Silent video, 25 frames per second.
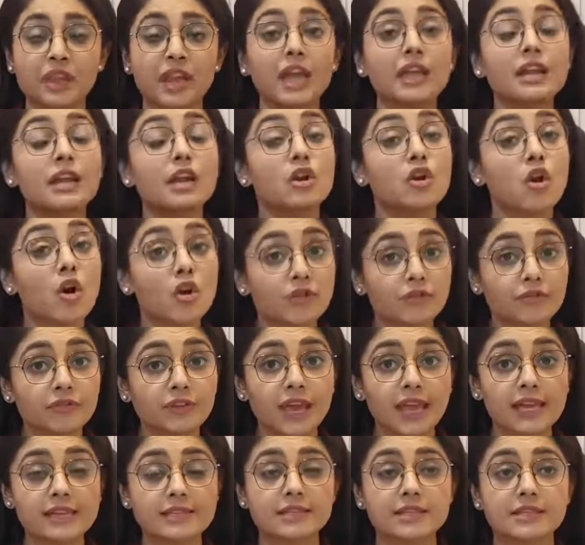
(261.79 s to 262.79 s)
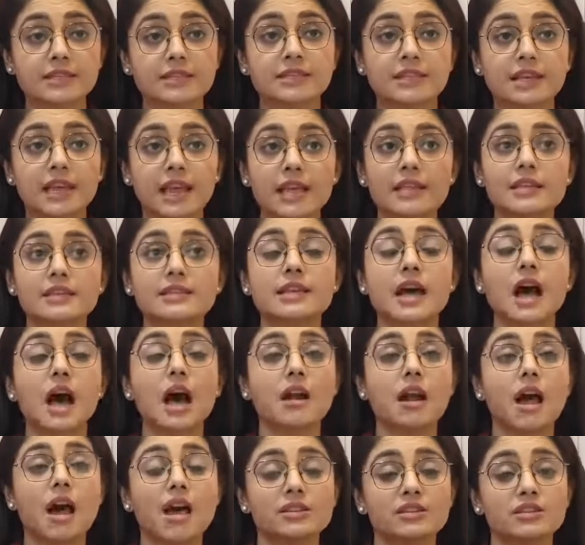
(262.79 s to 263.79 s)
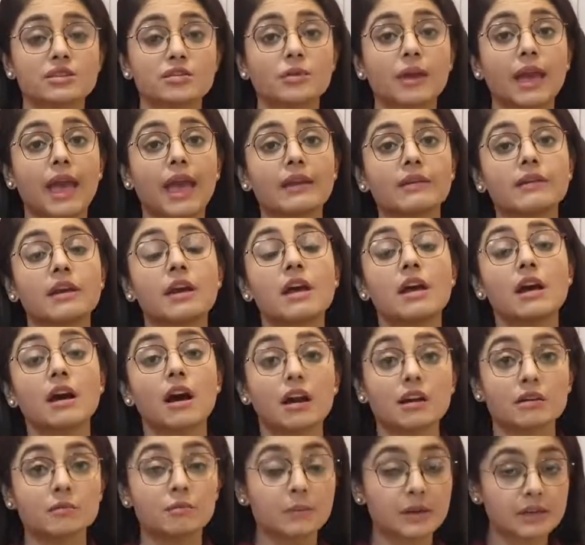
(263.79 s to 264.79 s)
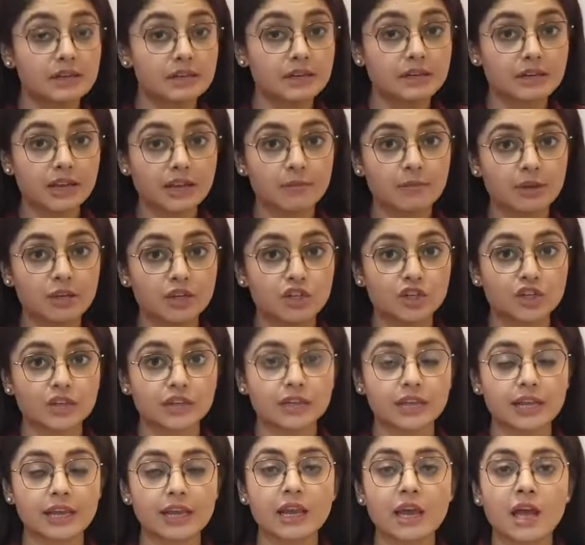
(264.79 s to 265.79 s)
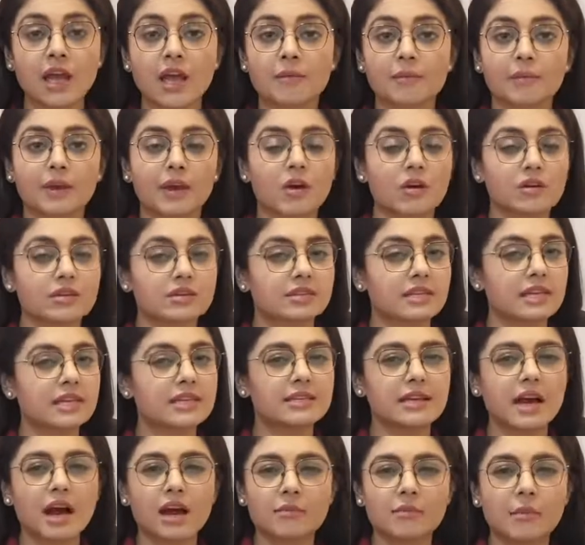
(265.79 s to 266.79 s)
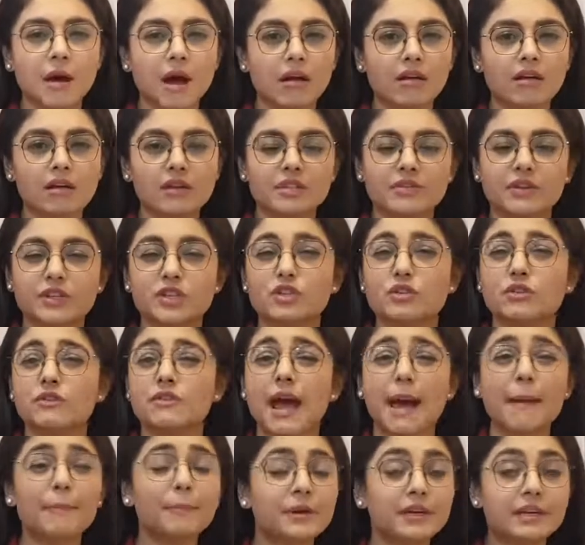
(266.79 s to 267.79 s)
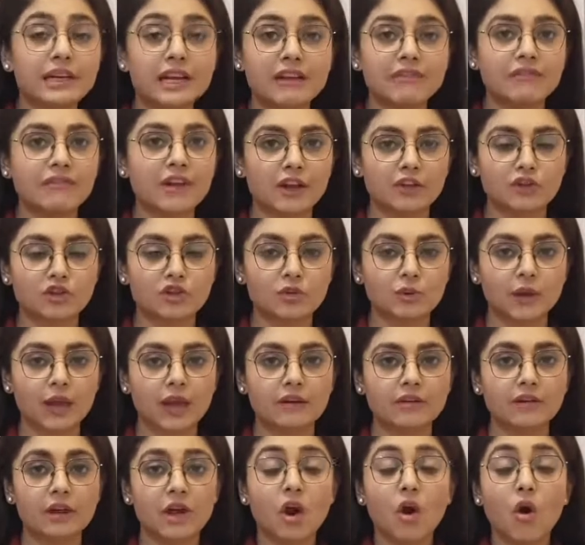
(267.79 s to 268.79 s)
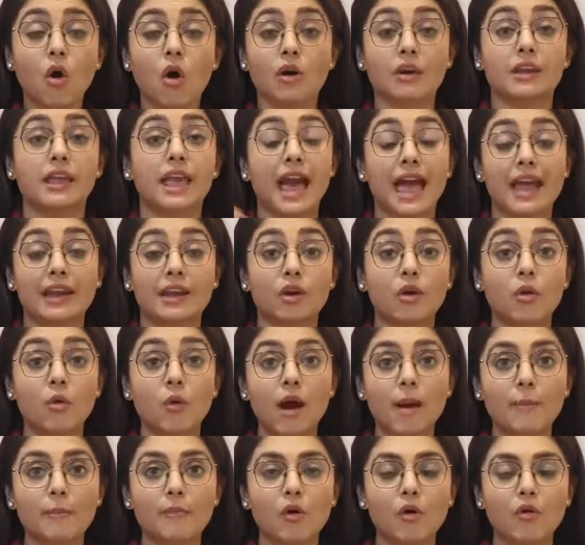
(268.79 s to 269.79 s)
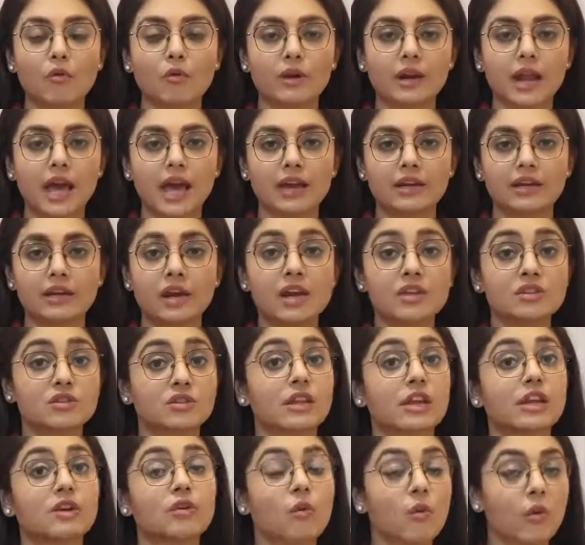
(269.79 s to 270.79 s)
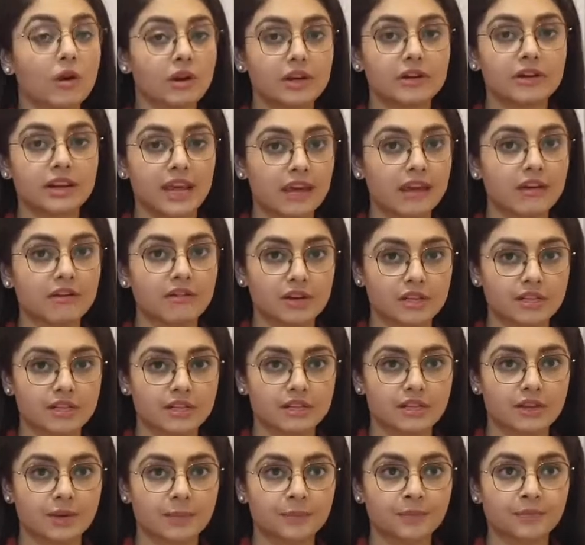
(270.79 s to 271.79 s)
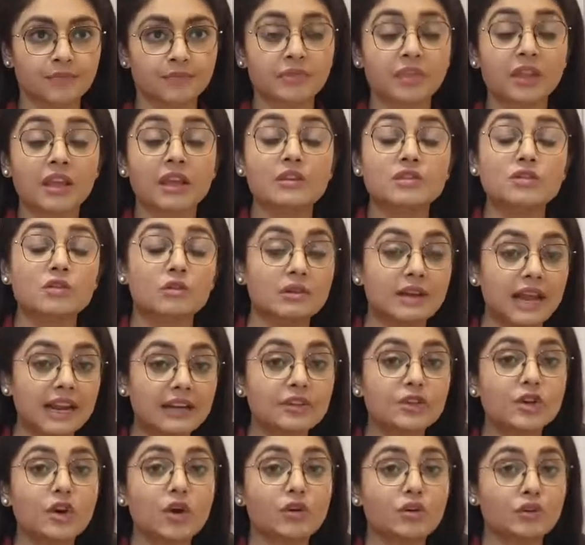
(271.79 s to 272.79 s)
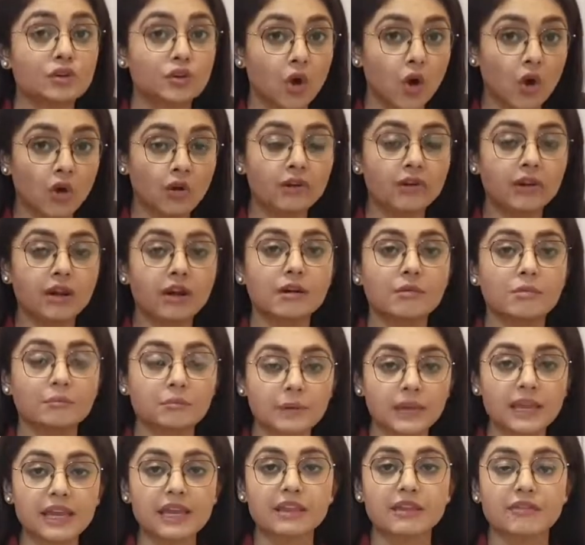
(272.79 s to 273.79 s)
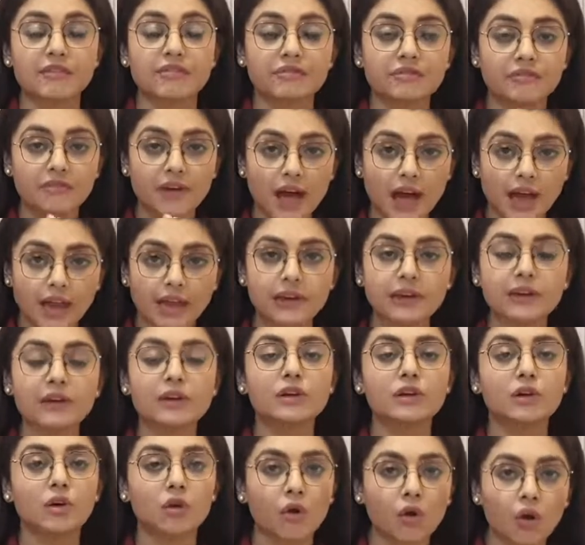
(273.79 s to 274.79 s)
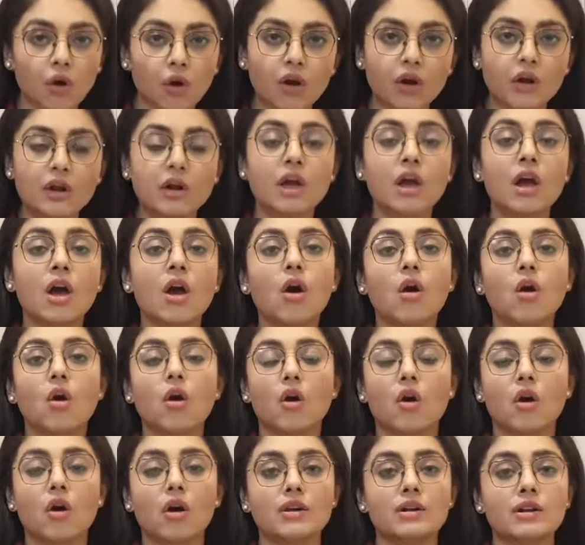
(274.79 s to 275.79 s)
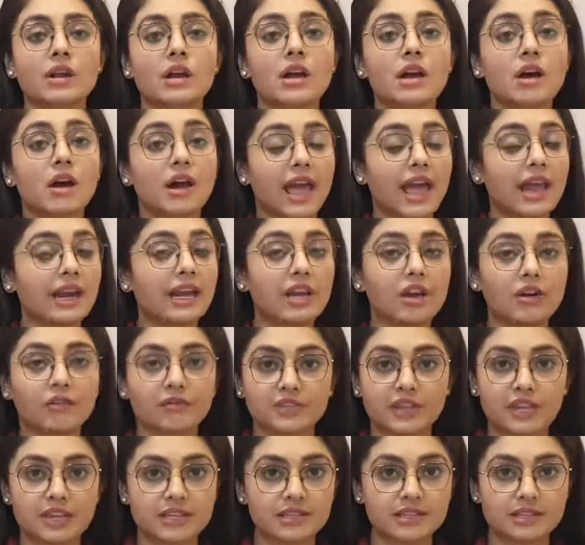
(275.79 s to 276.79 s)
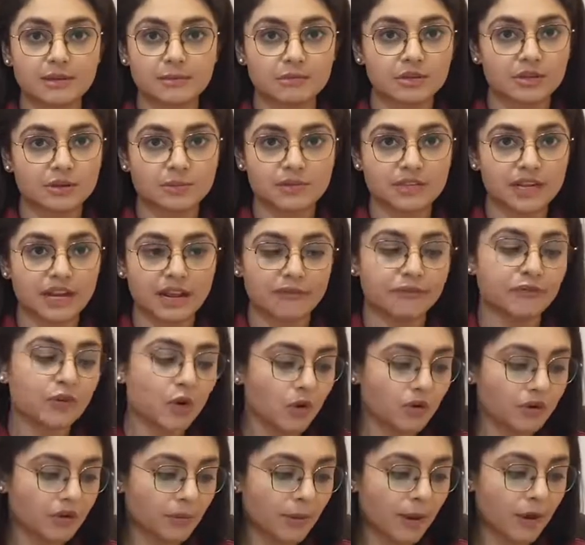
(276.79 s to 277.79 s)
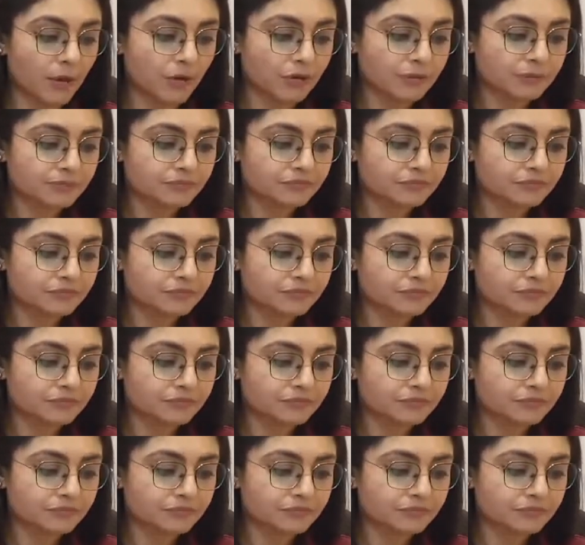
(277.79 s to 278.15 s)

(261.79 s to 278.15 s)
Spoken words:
In a lot of cases, kids are asked to get admitted immediately because these are markers which rapidly fluctuate or can go up overnight, so they don't want to take a risk. So let your doctor be the final call on any of these symptoms that I've talked about.